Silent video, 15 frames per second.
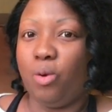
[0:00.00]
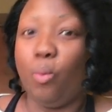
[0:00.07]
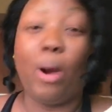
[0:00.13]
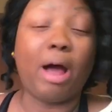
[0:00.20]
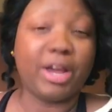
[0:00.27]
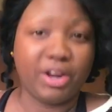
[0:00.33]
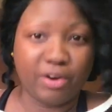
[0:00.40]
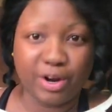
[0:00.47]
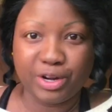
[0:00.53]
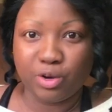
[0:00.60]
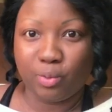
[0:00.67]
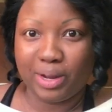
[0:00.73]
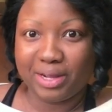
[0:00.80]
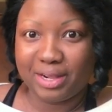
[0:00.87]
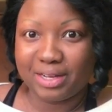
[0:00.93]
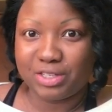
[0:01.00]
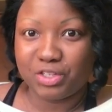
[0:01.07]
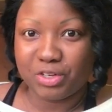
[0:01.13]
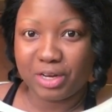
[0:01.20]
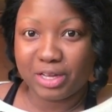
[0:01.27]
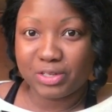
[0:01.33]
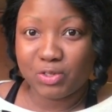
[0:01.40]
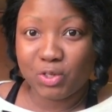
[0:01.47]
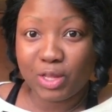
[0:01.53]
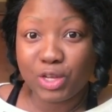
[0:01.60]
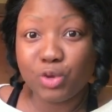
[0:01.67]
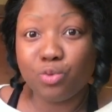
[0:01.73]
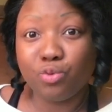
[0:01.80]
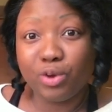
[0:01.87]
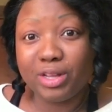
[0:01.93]
while you're on your weight loss journey so
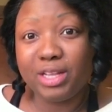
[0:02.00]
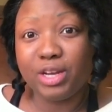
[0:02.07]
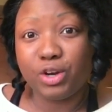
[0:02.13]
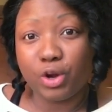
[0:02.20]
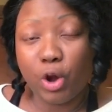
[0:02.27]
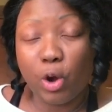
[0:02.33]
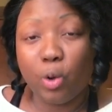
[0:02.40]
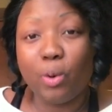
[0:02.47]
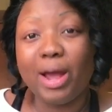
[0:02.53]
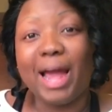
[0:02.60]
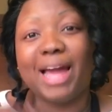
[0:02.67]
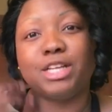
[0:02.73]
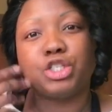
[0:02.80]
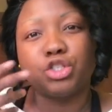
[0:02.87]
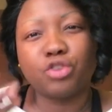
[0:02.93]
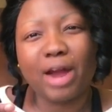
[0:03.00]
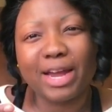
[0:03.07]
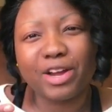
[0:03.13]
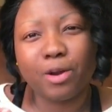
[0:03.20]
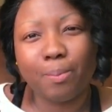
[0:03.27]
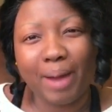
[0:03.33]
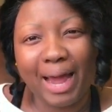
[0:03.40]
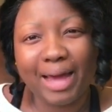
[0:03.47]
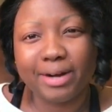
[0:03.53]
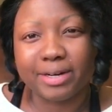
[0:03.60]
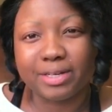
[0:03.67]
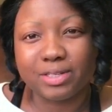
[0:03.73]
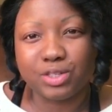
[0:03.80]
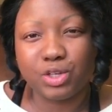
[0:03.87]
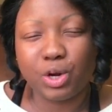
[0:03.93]
that you really know and track your
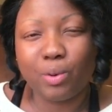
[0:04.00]
patterns.